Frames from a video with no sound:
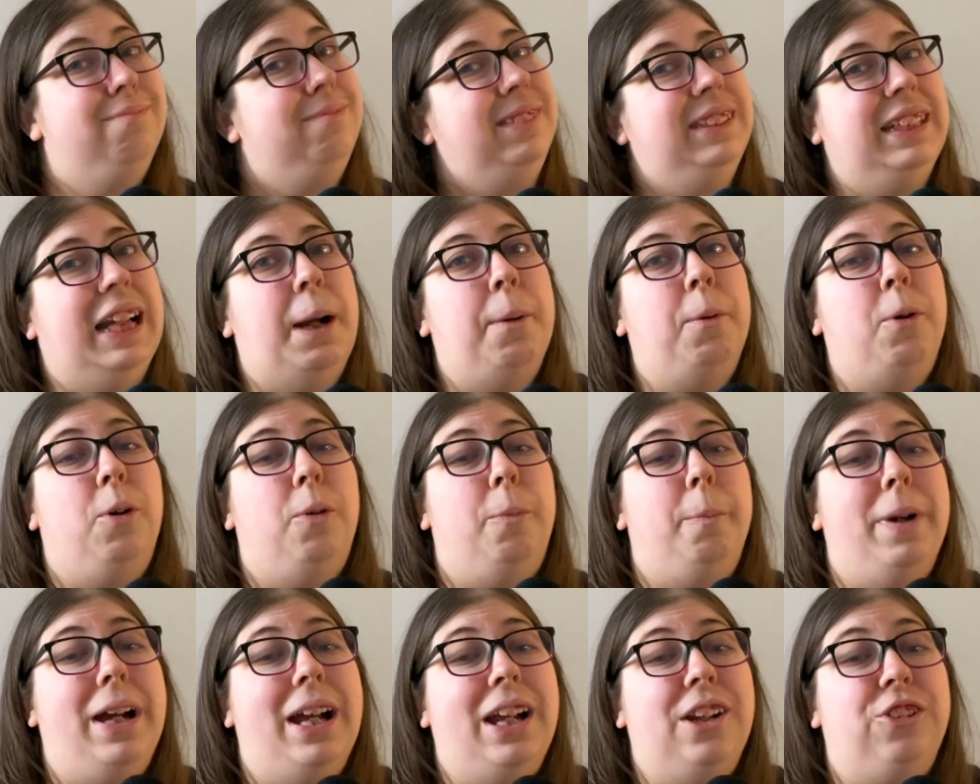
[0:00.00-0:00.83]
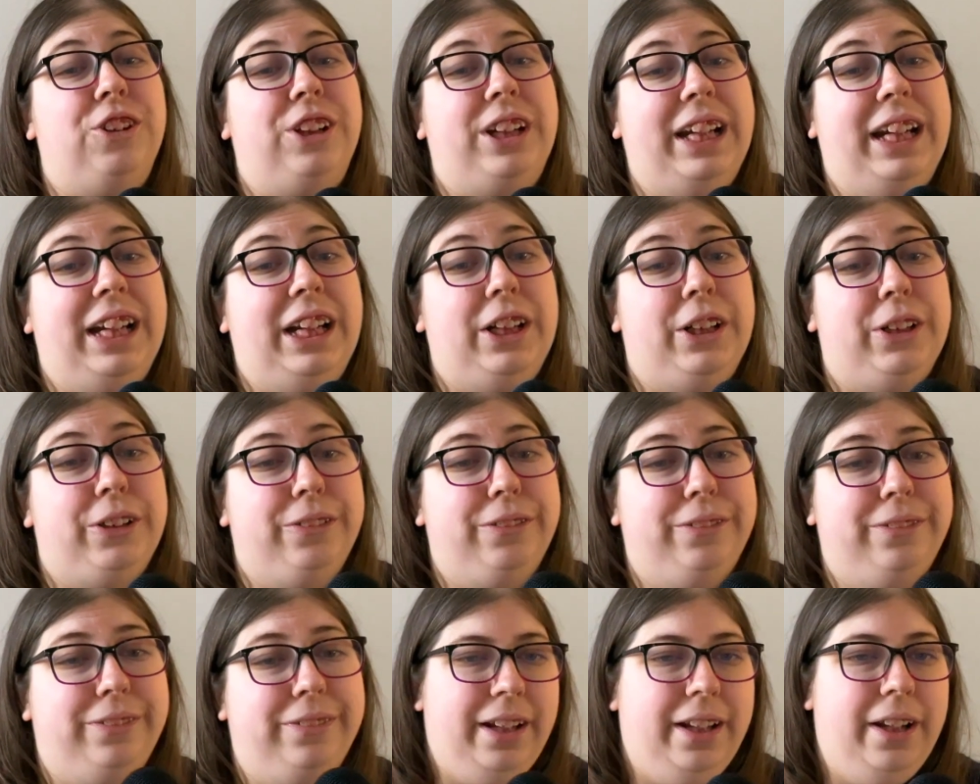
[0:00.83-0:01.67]
I'm going magic hair.
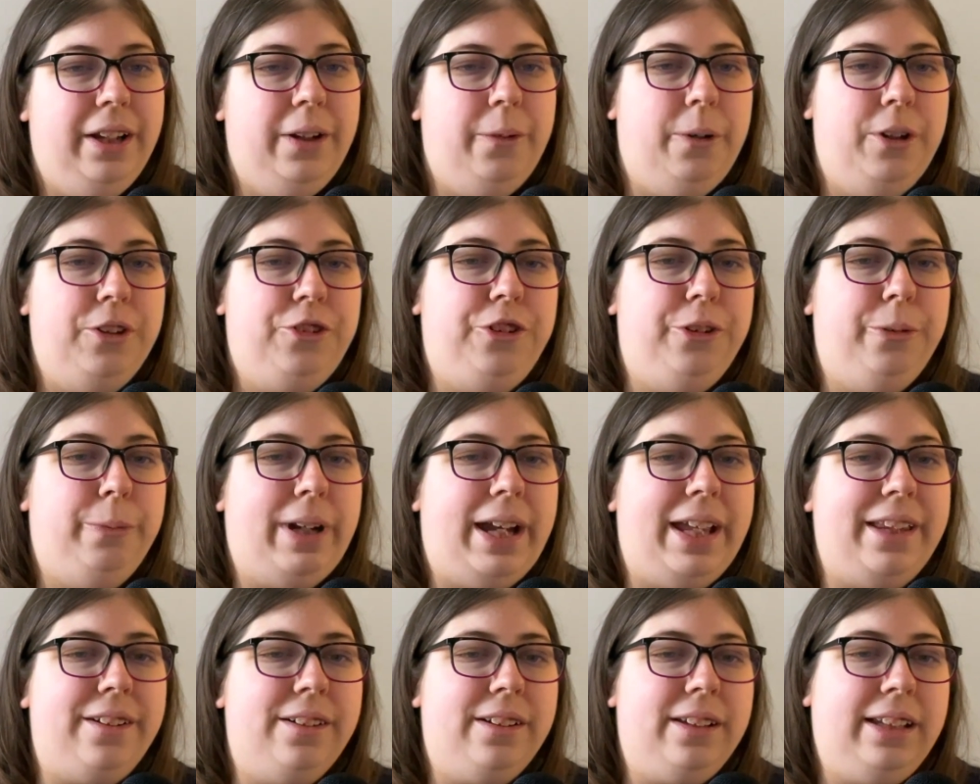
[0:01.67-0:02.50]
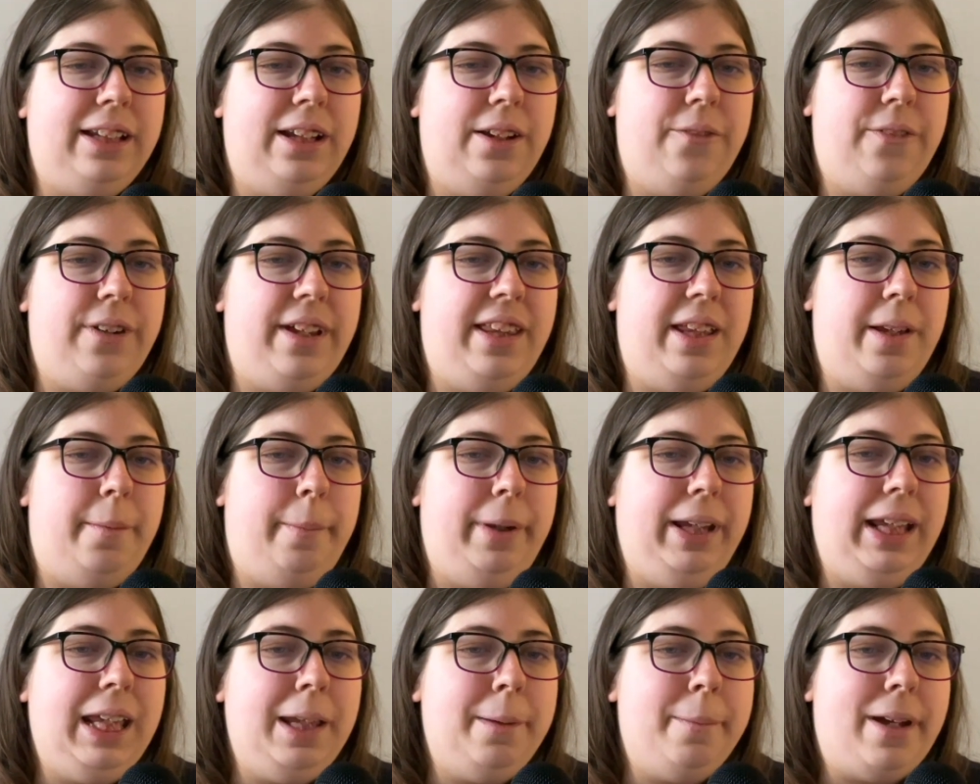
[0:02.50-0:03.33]
Would you rather live in the
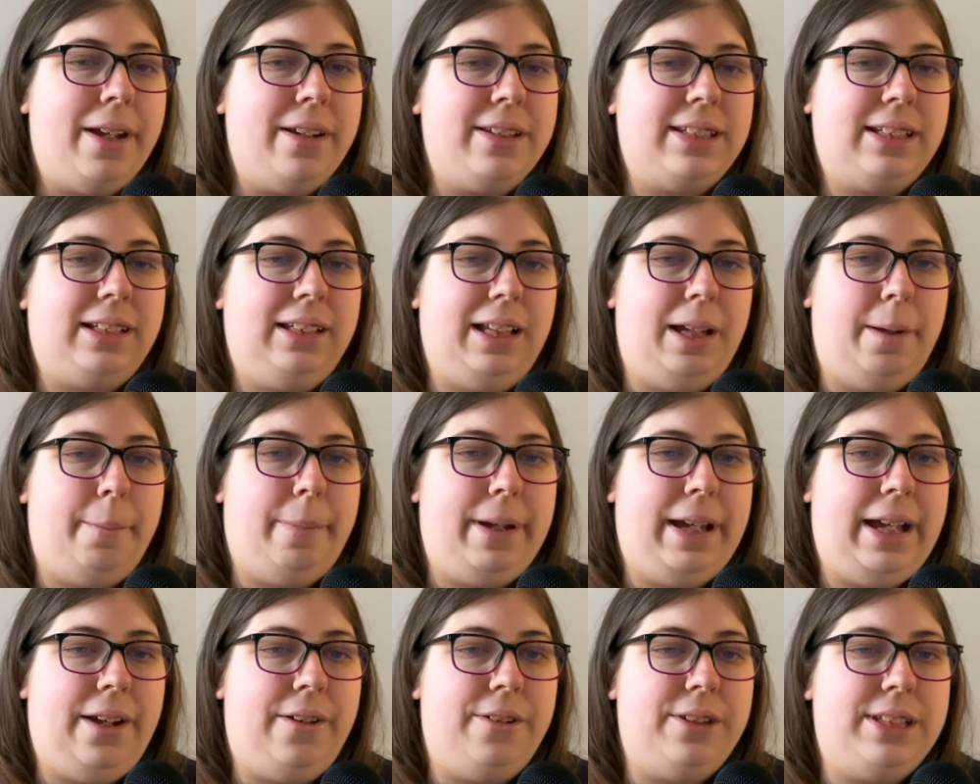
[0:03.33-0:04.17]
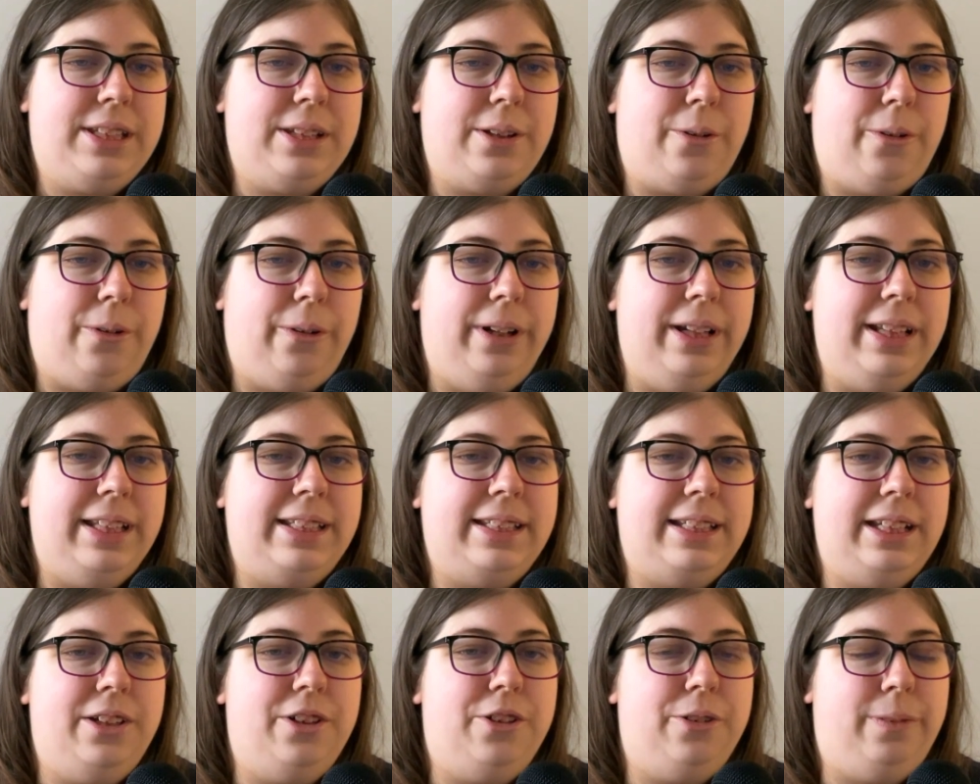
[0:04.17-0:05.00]
Mickey Mouse Clubhouse or in
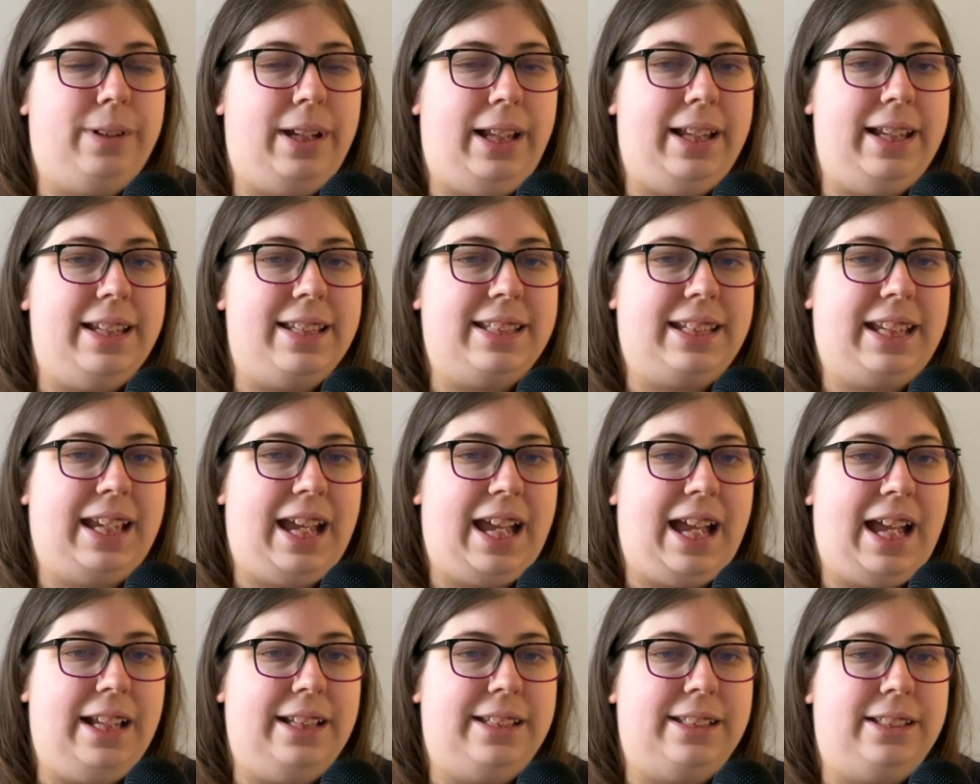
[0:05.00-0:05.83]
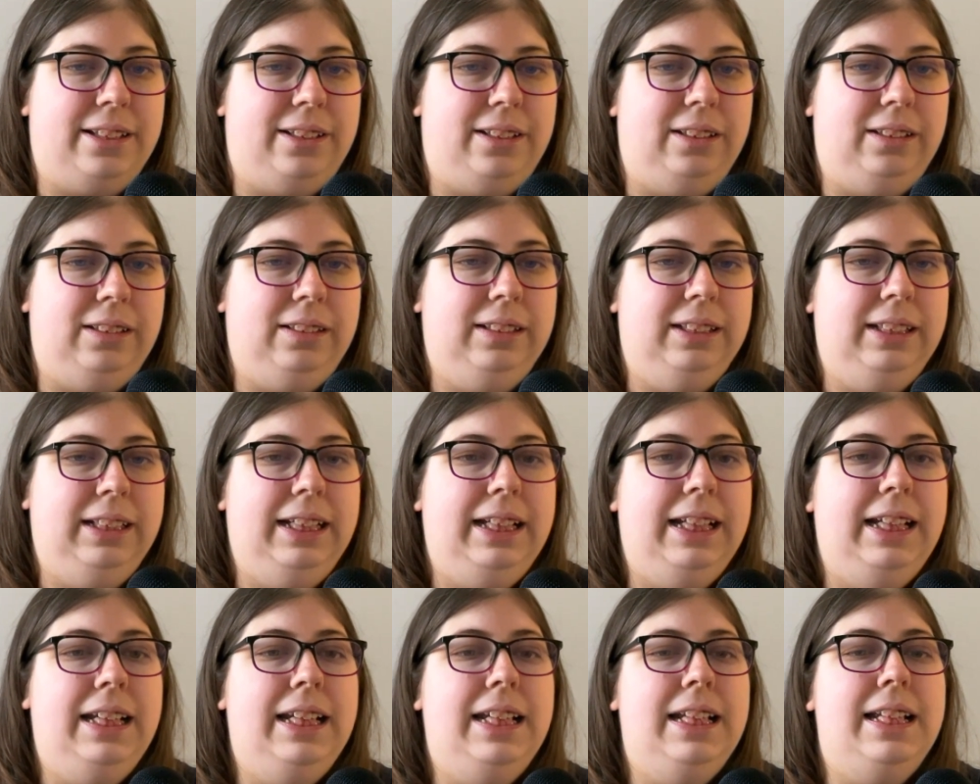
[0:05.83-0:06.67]
Cinderella's Castle?
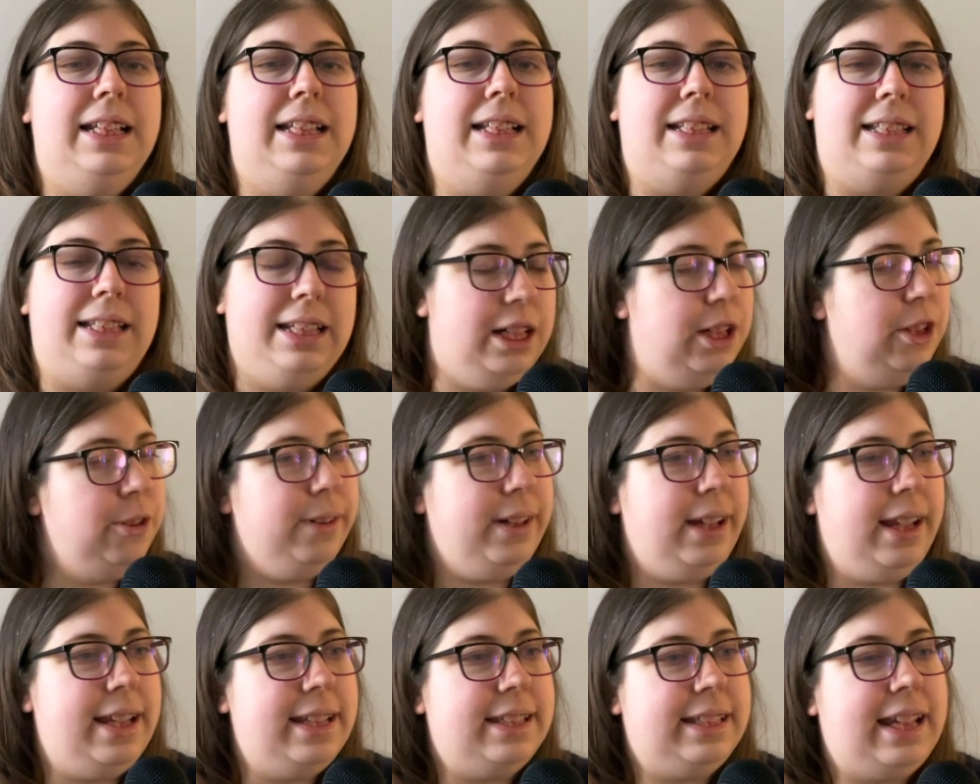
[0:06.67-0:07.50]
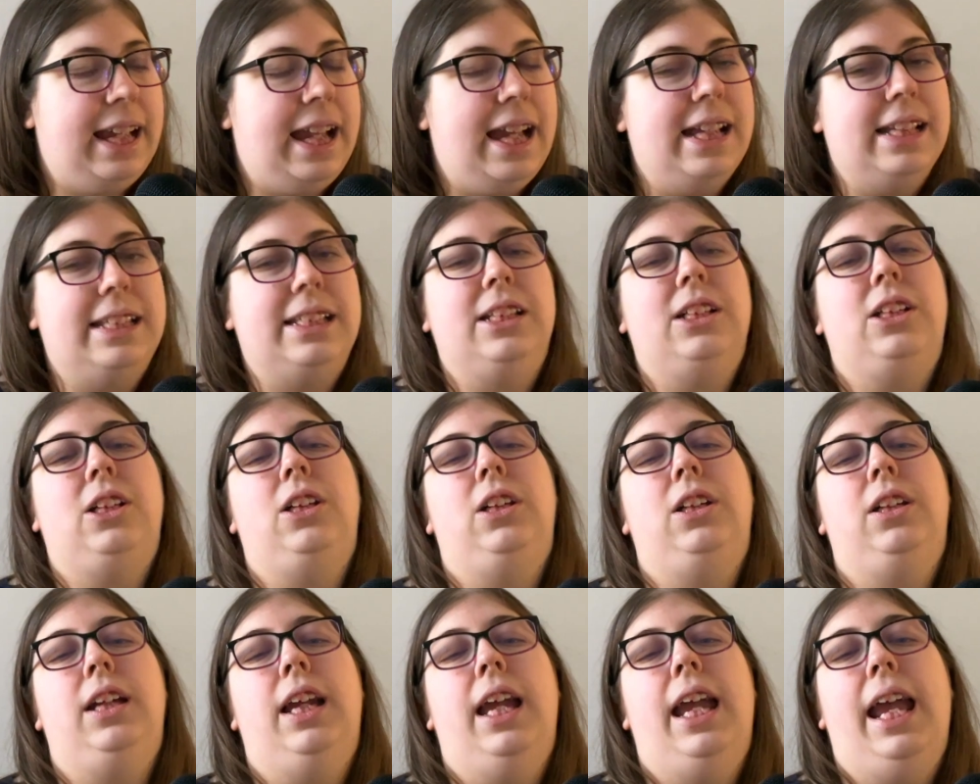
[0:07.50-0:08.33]
Cinderella's
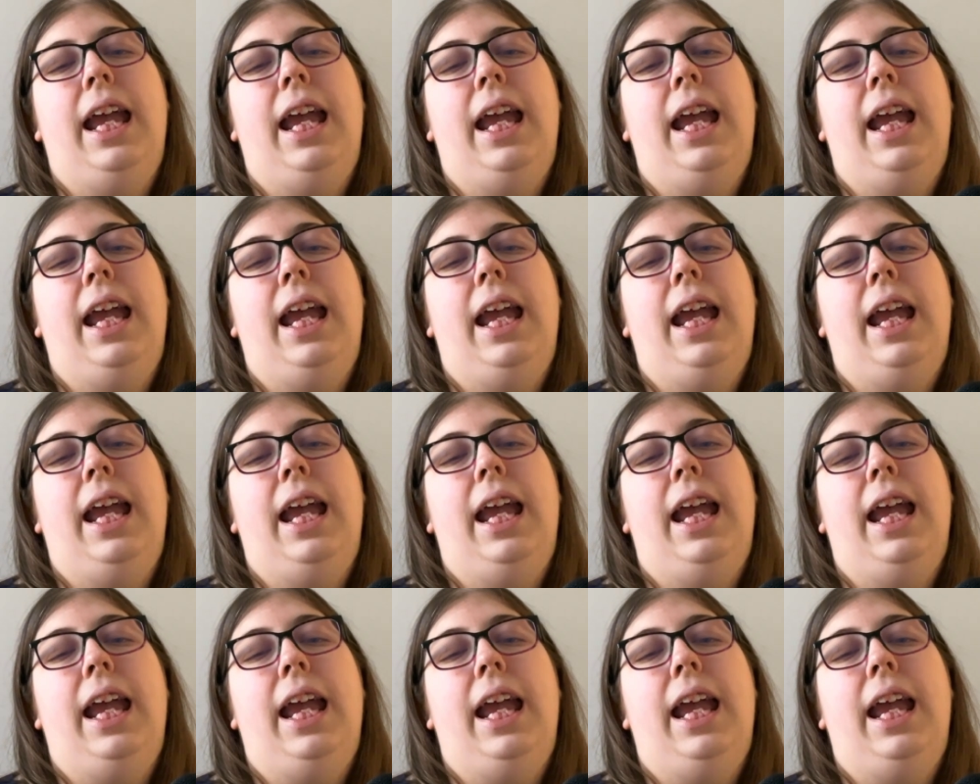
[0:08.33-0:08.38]
Castle,